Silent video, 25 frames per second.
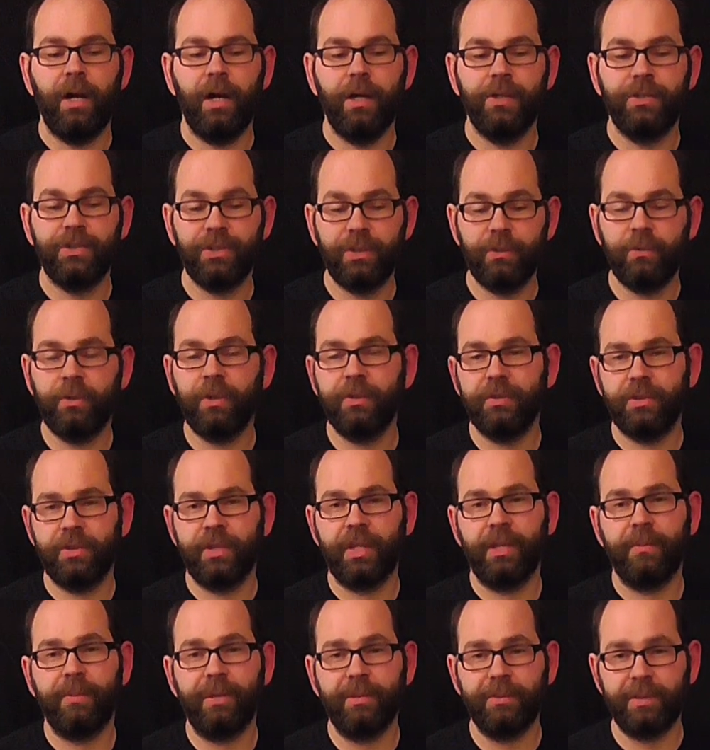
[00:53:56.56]
I still don't
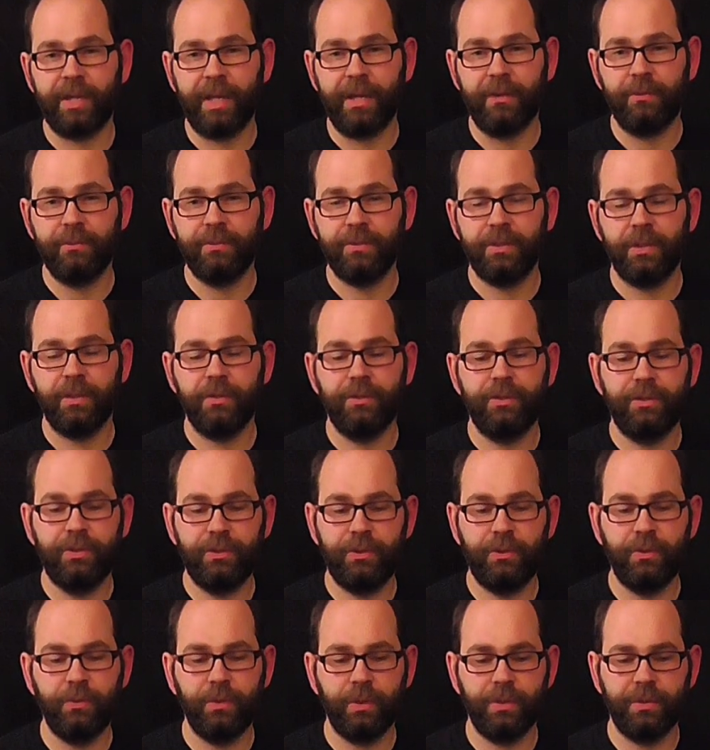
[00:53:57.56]
understand about Scouts. I
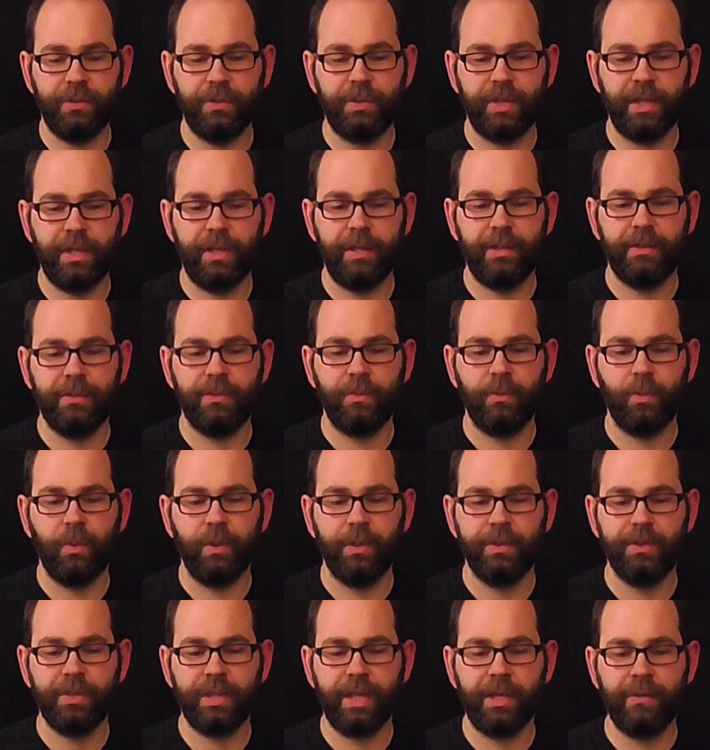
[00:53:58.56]
do not understand
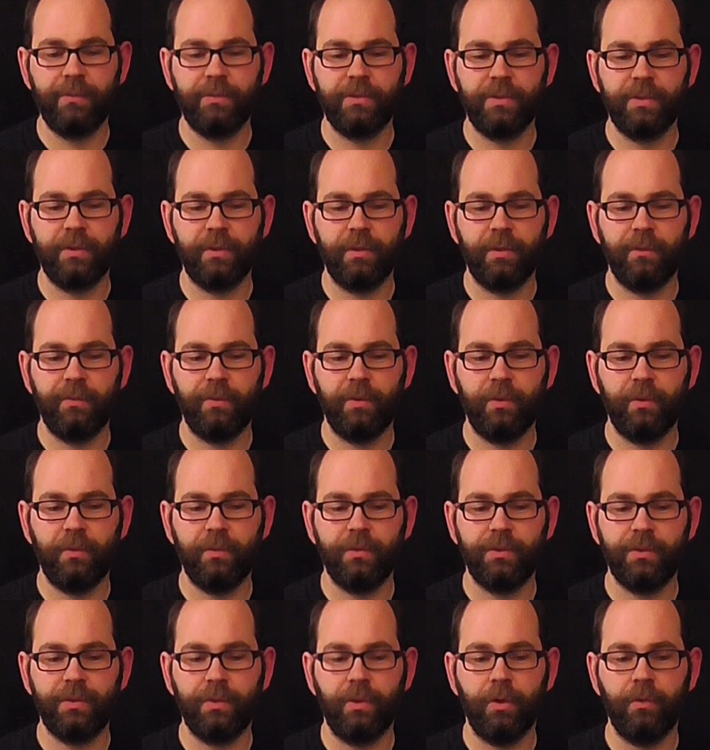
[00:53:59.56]
why Scouts have
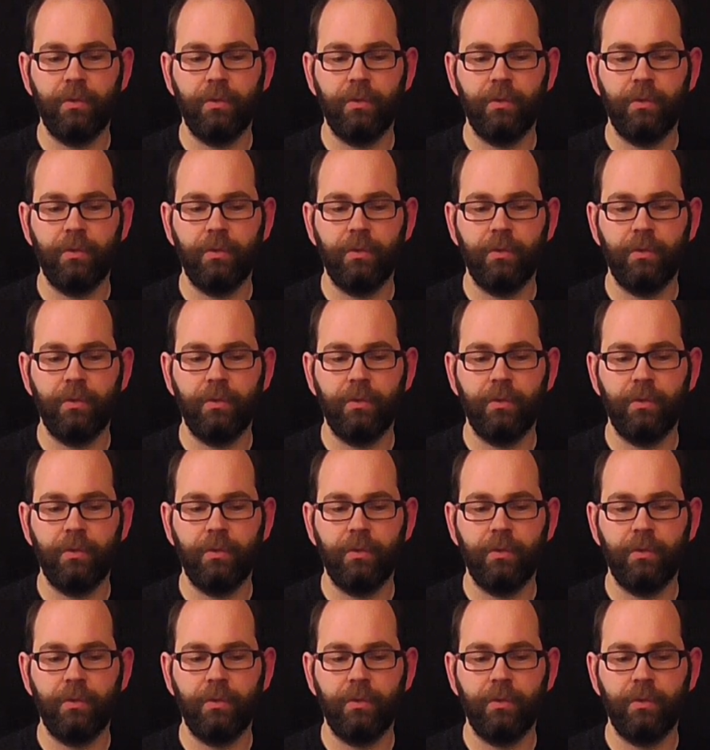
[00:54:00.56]
lost